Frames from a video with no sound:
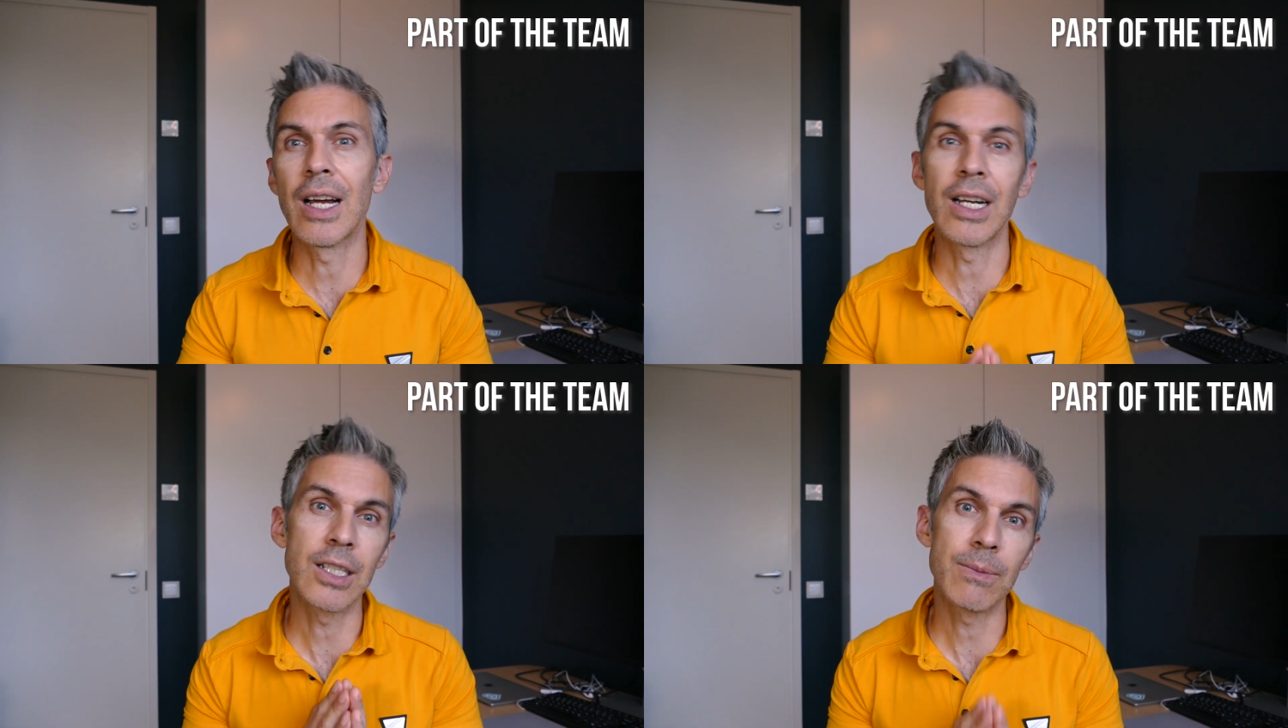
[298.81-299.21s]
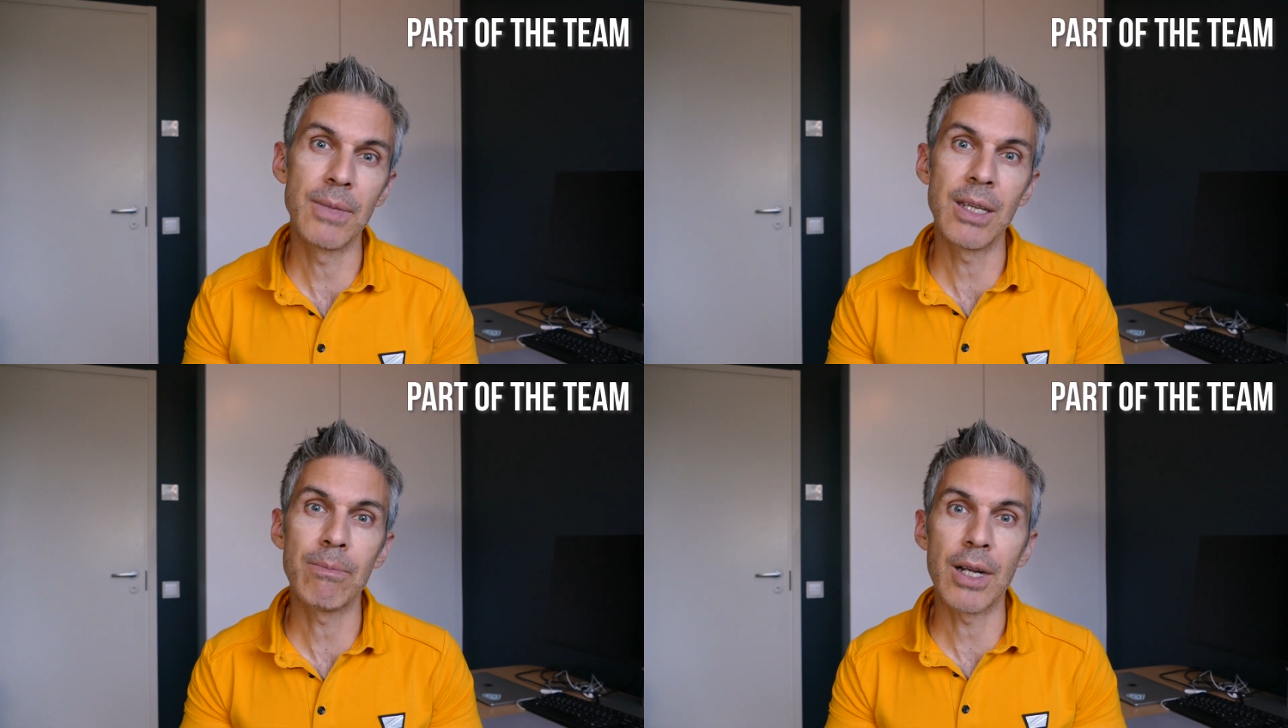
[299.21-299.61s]
And as
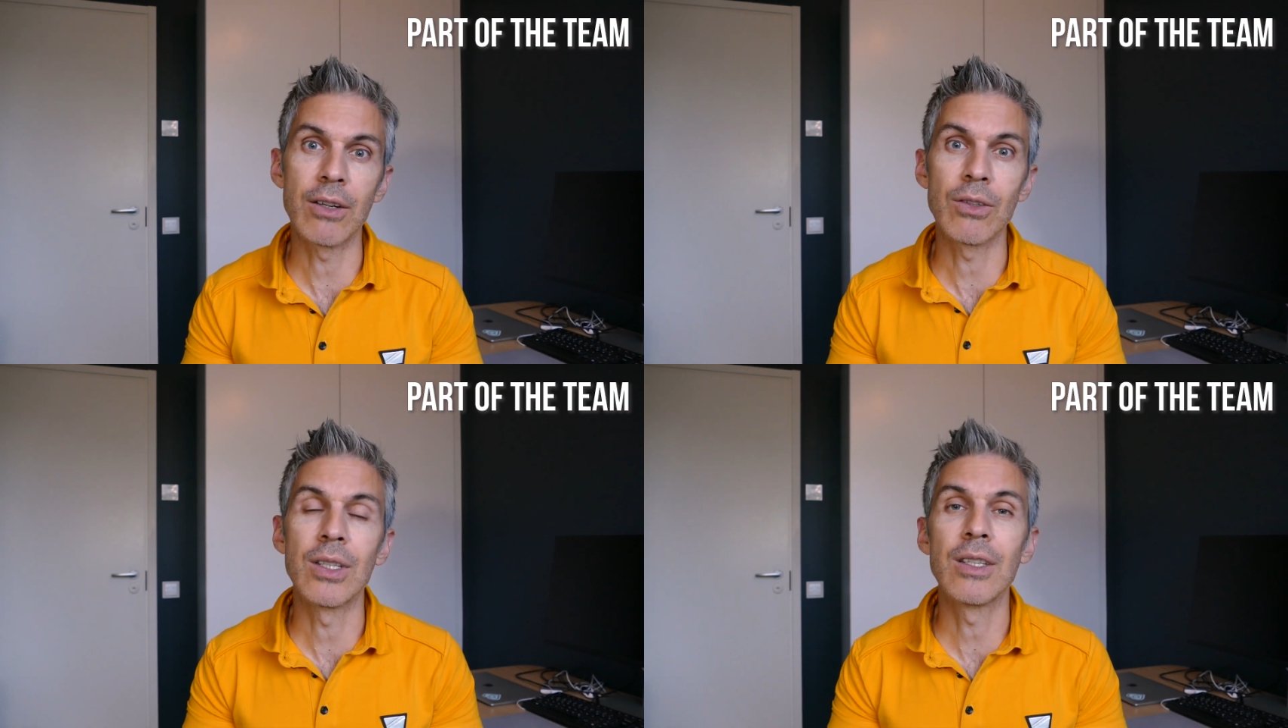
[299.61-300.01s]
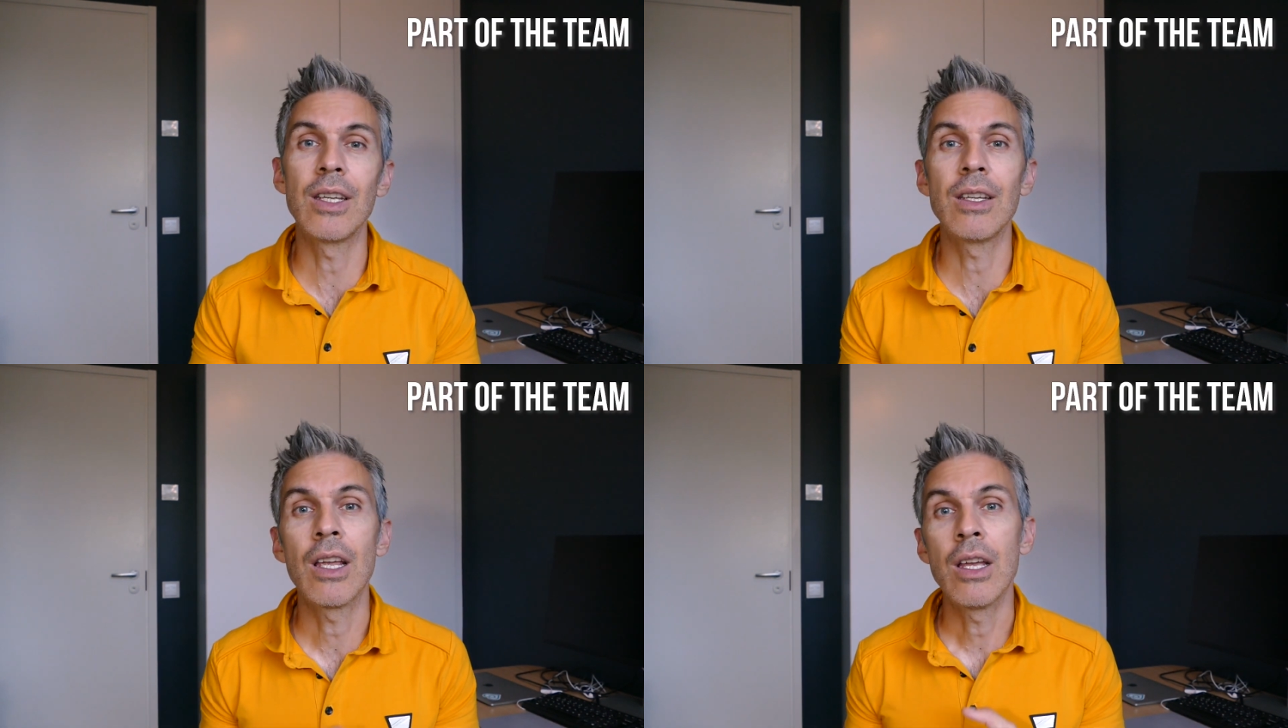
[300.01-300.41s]
being part of the
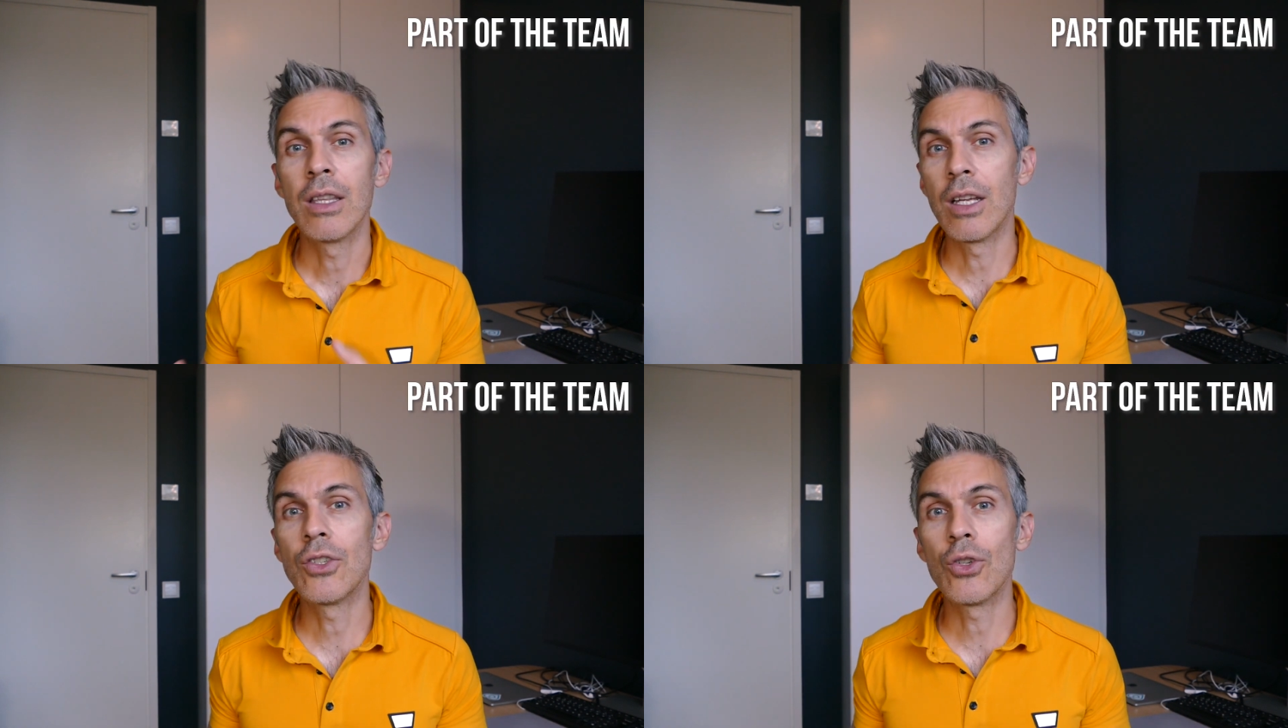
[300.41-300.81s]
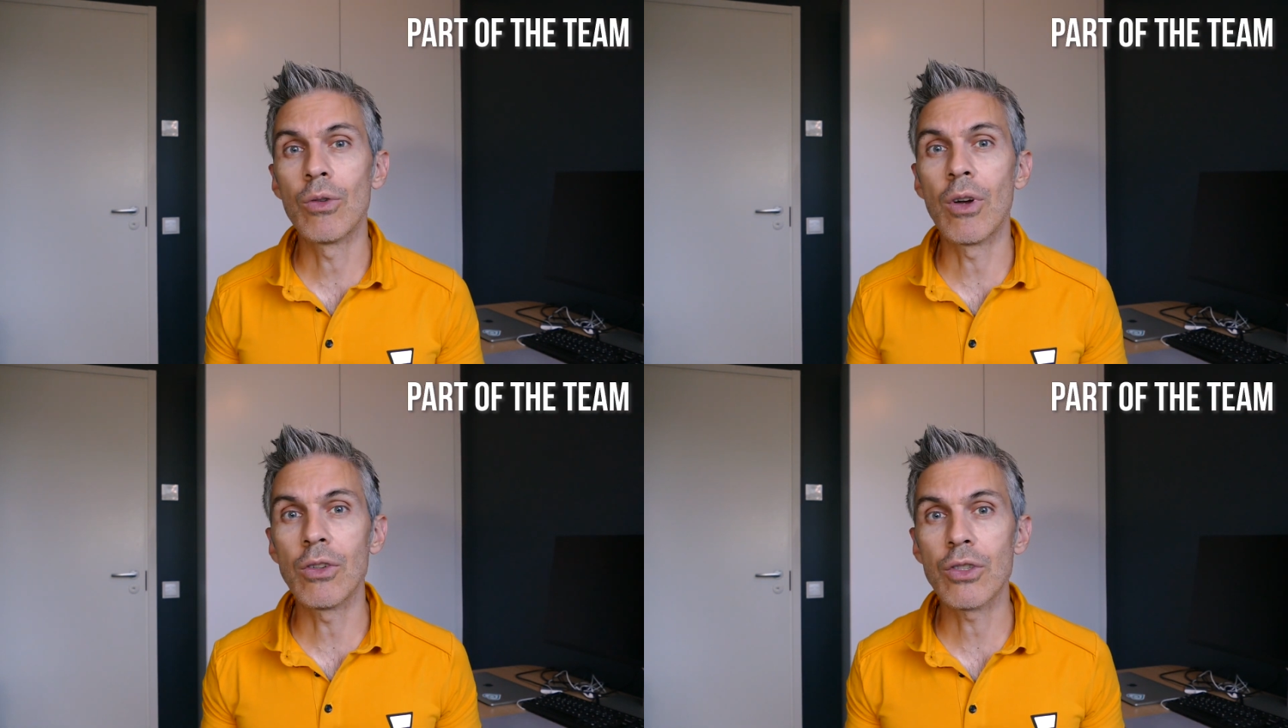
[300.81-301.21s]
team, they should
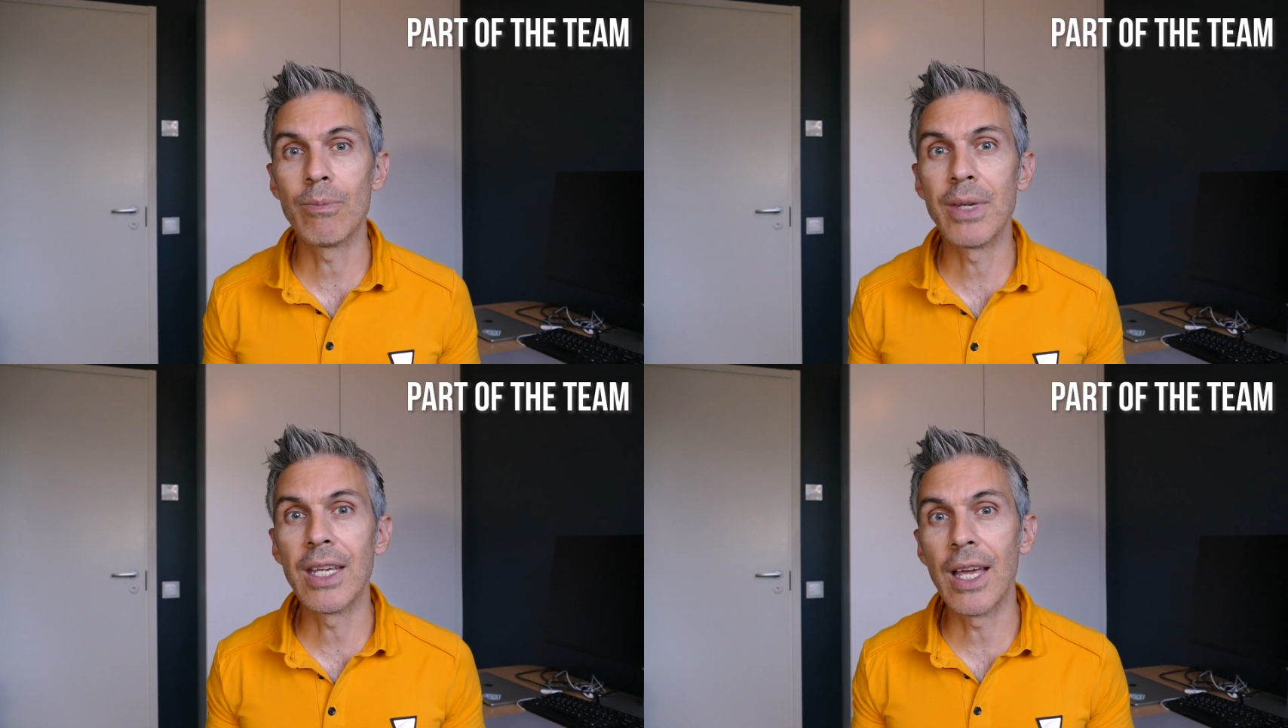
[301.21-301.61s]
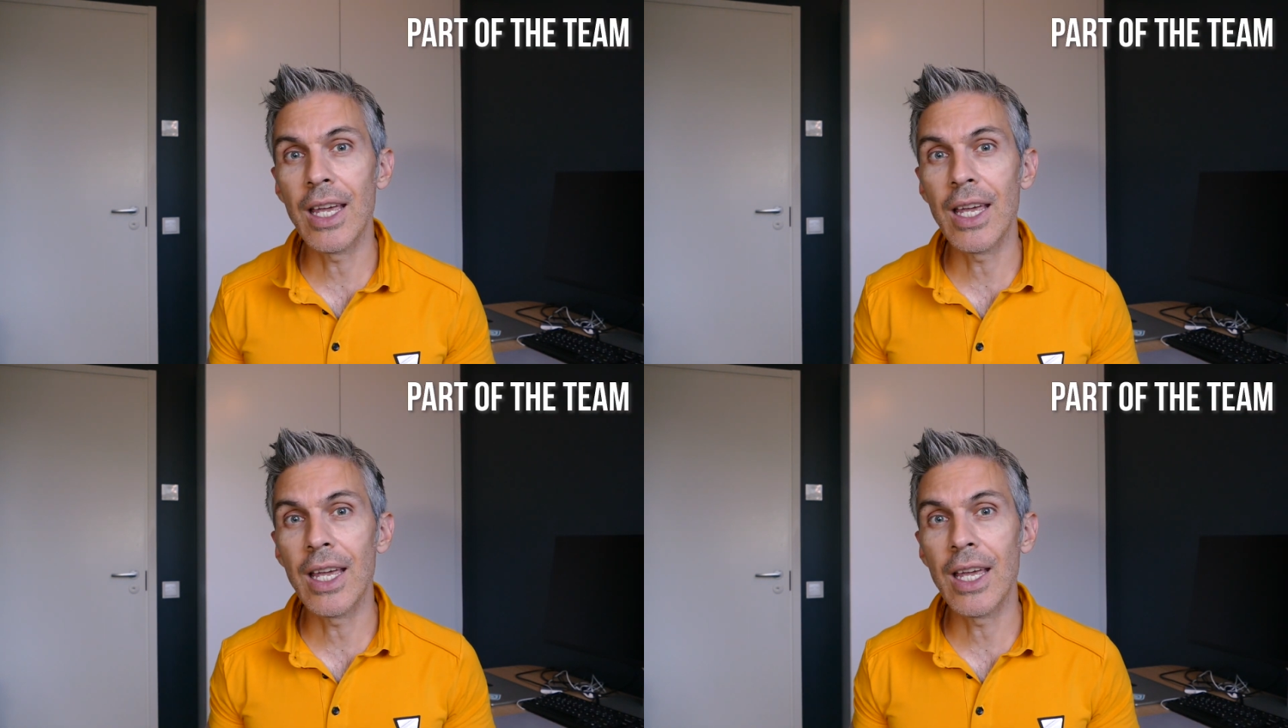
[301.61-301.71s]
also be